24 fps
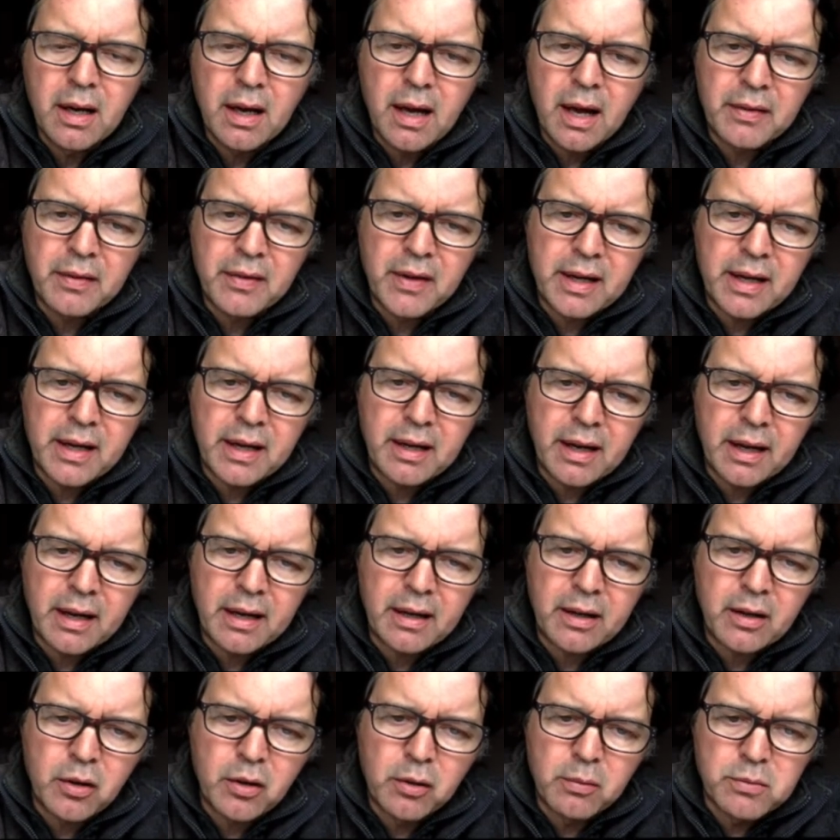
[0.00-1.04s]
and then
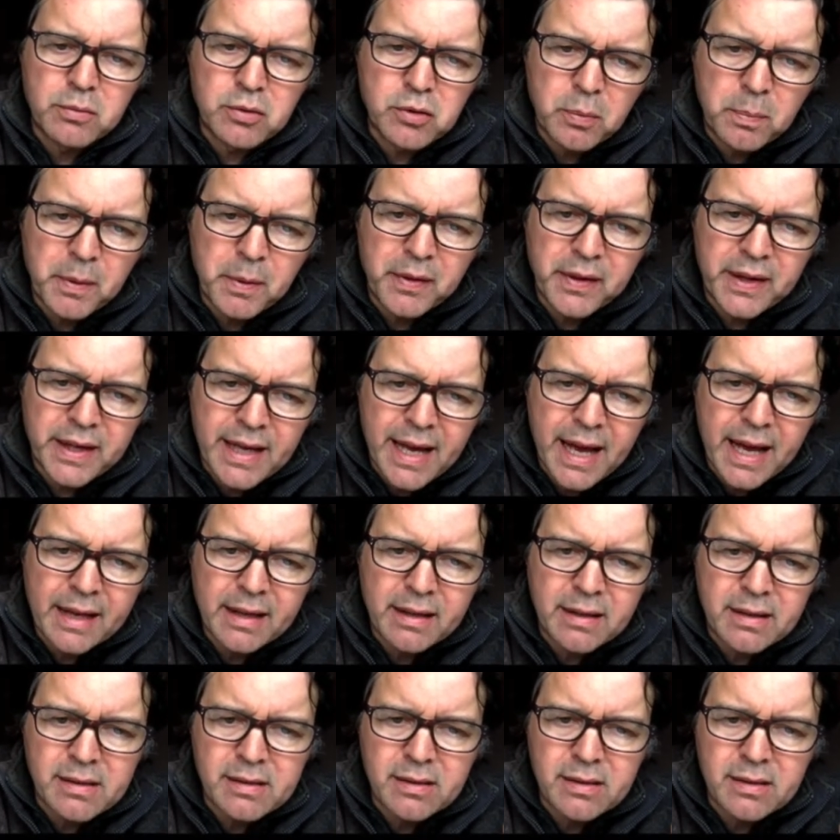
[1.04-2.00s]
it comes up at the end.